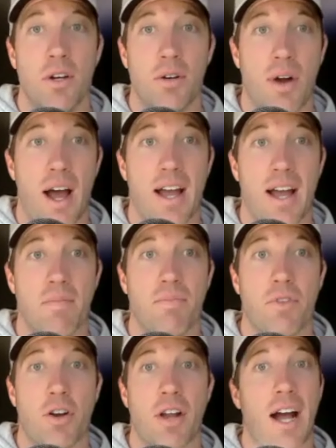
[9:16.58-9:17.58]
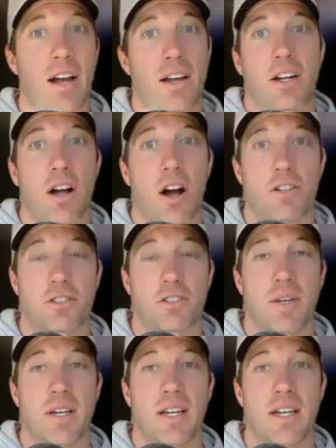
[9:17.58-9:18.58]
right? They're not going to cost
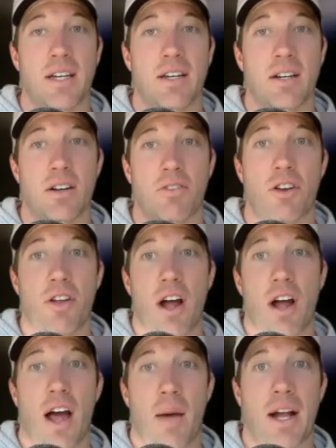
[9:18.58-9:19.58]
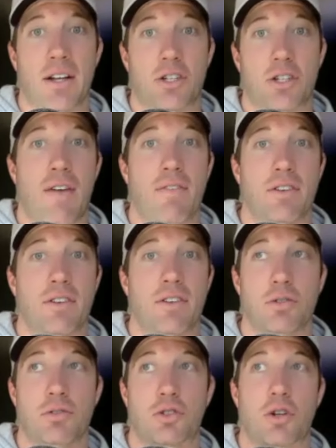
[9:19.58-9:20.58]
me, or I'm not trying
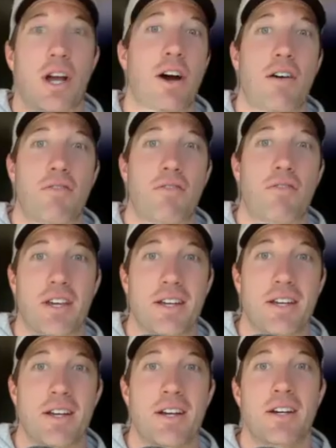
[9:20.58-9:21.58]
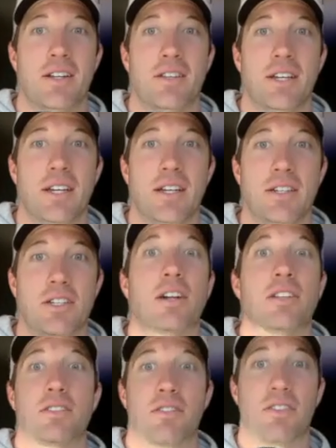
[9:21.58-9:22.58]
to trade off the
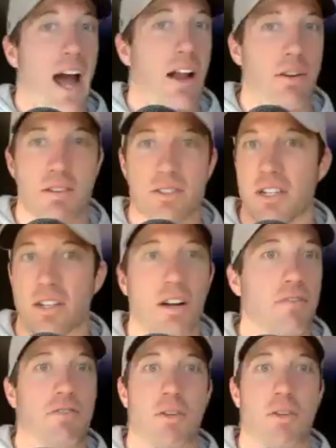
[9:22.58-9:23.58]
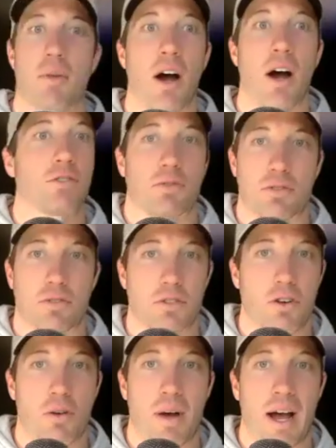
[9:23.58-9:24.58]
tons of calories that come from other sources of
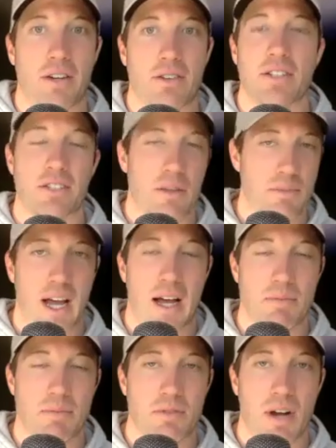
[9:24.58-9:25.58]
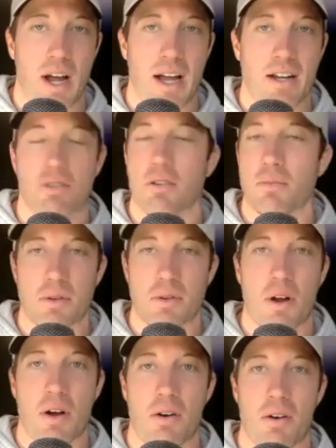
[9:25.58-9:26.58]
carbohydrates sometimes, right? No, don't get me
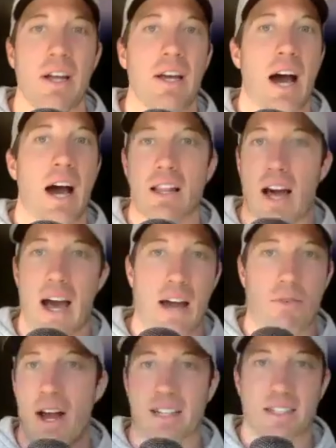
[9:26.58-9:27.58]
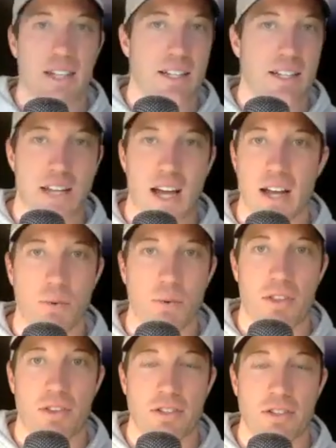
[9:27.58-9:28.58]
wrong. I had rice last night
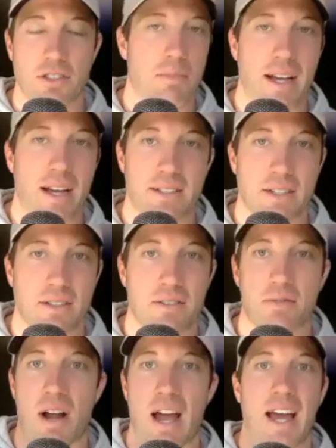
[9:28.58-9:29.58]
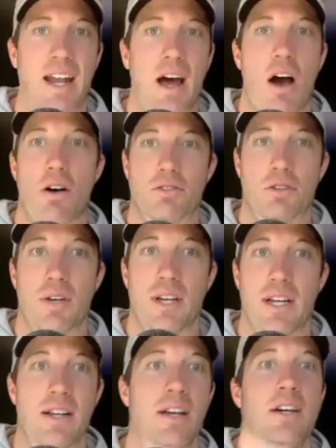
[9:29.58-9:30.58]
with some bison, right? And I also
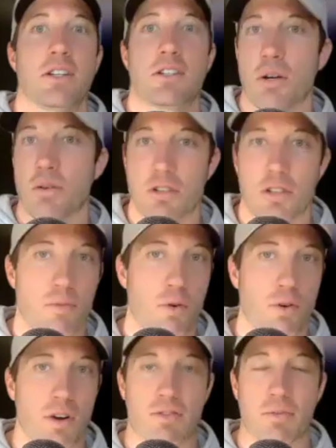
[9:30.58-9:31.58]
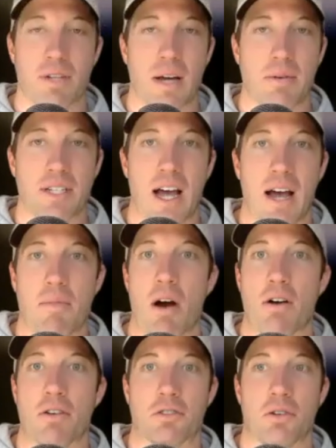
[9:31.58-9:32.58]
eat toast in the morning from time to time. I
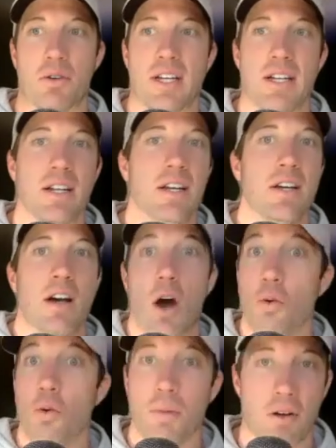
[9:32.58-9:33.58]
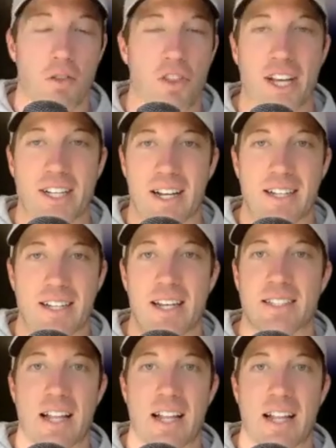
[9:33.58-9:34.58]
also eat oatmeal, things like that.
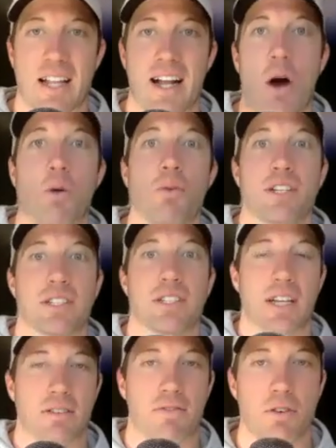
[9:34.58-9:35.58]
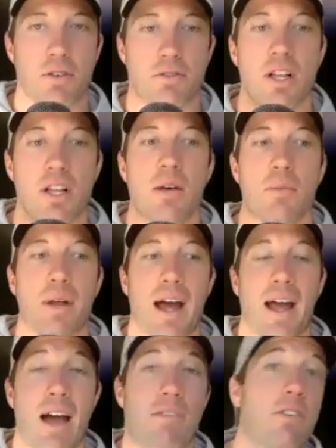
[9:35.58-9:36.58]
It's not like I only stick to fruits, but
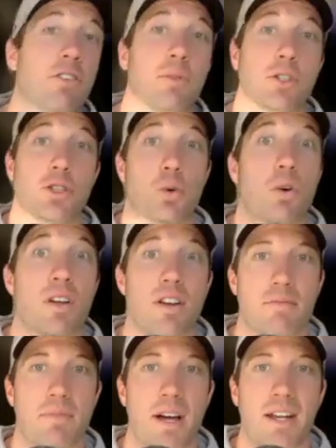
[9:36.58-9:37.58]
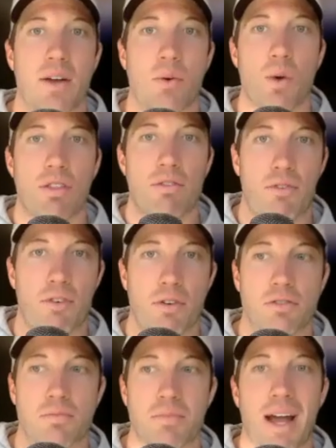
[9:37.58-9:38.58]
I fill the majority of my day with
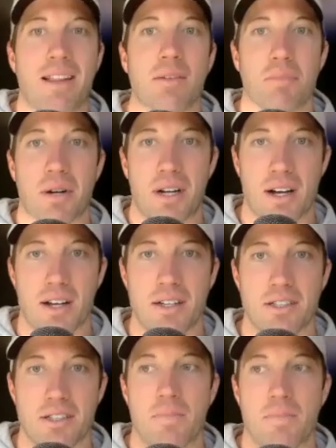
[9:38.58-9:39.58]
fruits, mainly because